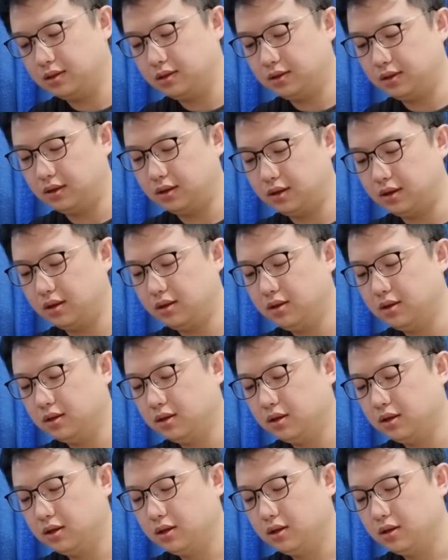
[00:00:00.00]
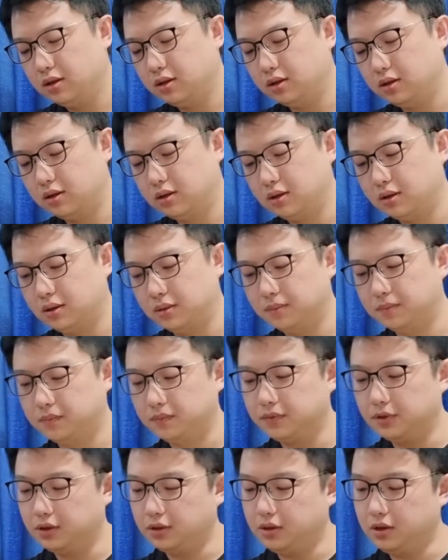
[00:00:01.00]
Okay,
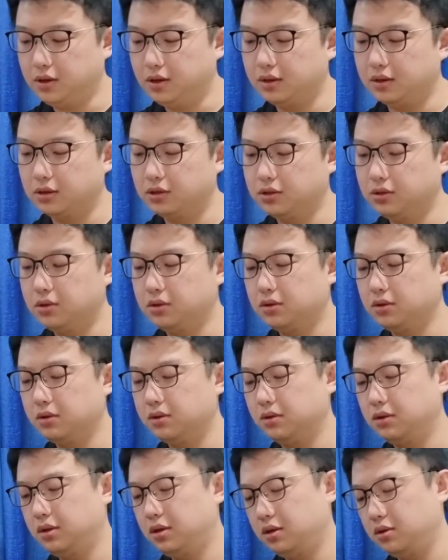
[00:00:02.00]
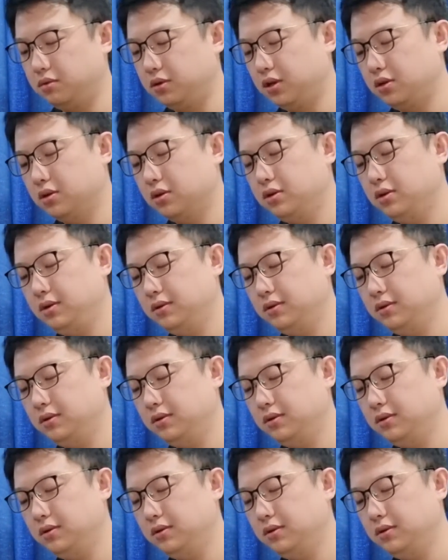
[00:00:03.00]
okay, so here we go.